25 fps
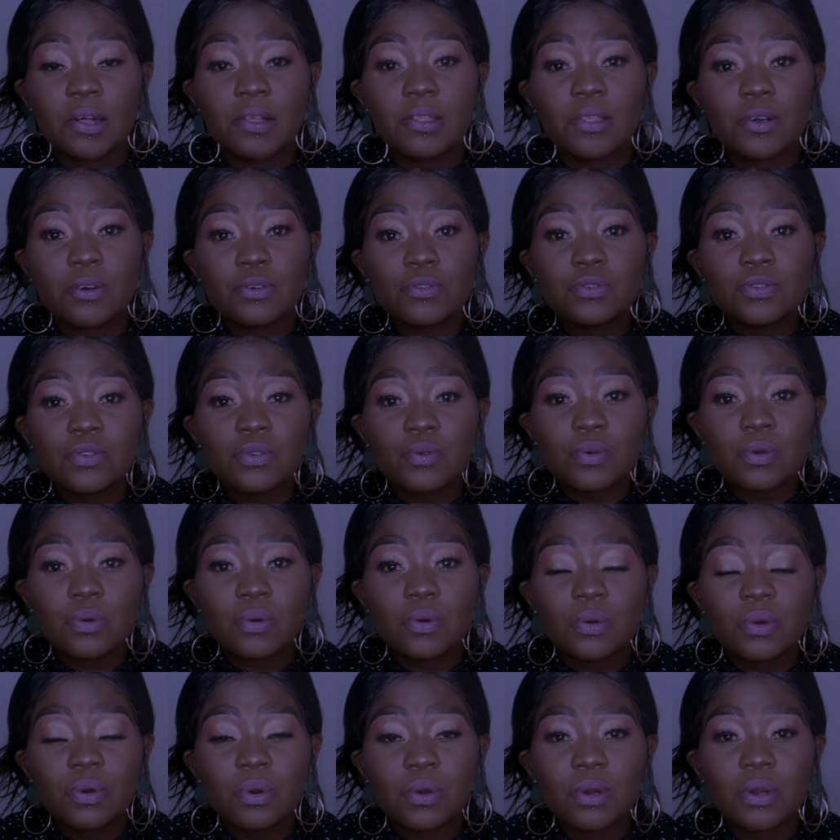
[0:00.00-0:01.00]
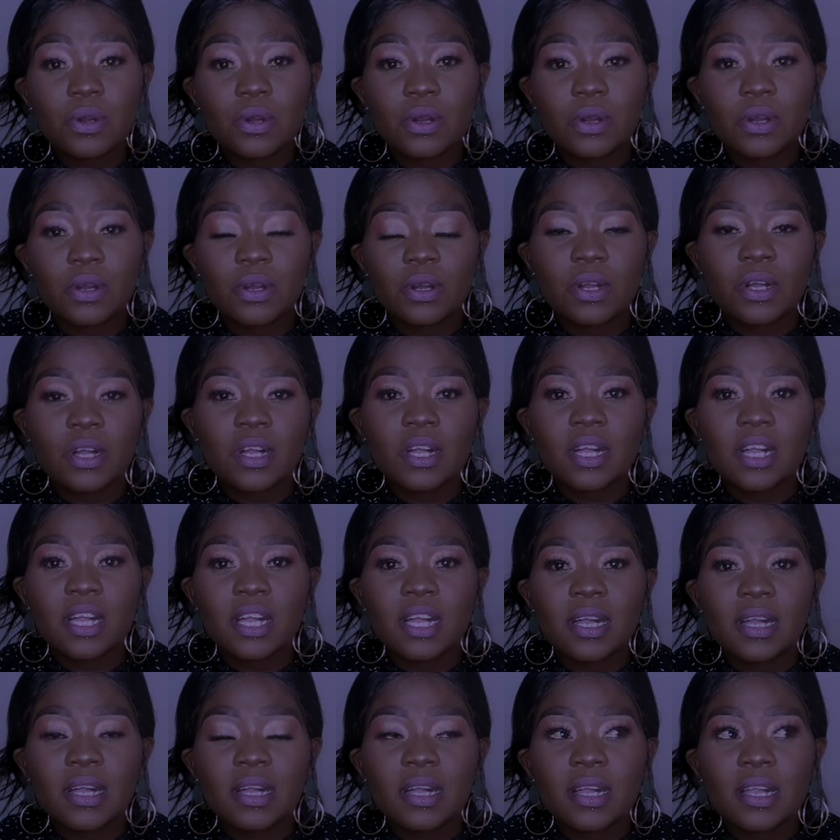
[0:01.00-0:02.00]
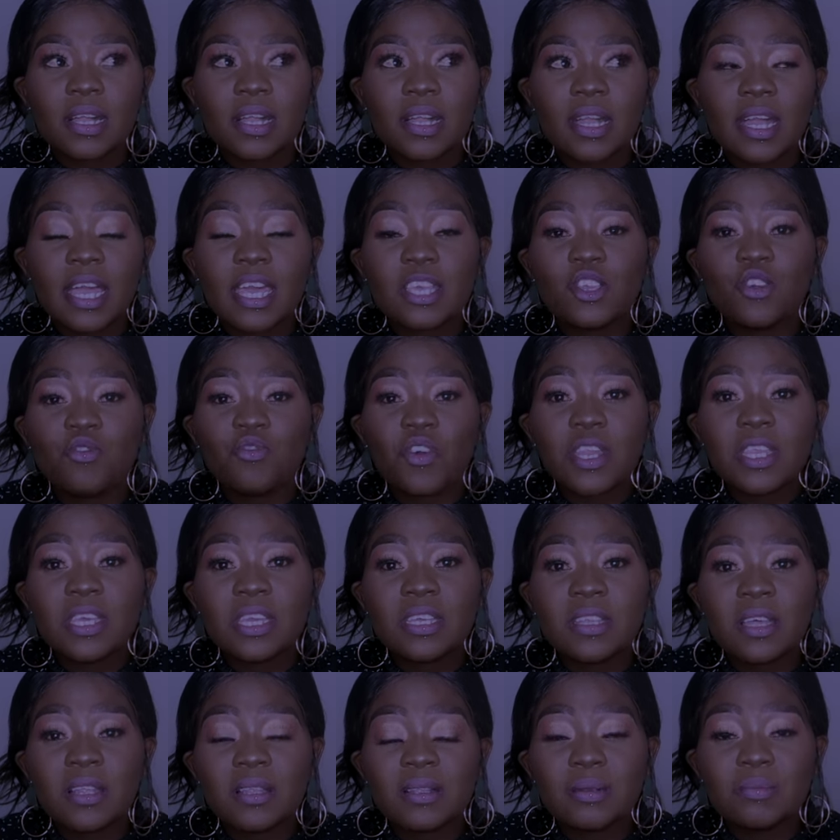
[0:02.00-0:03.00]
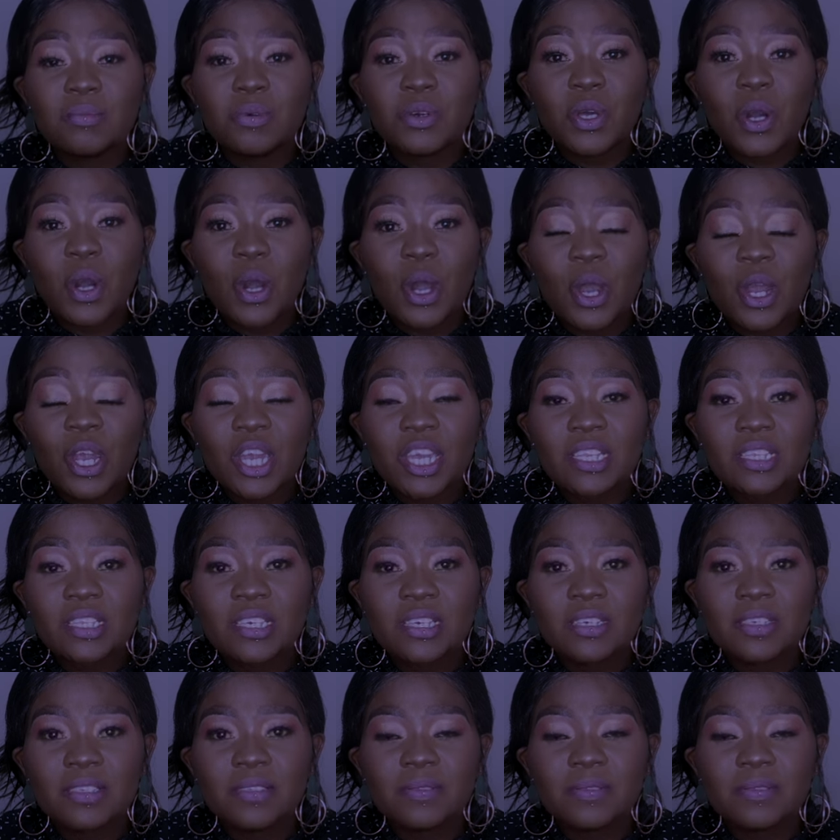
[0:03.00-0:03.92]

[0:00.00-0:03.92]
those two, and you're finding it a little bit hard,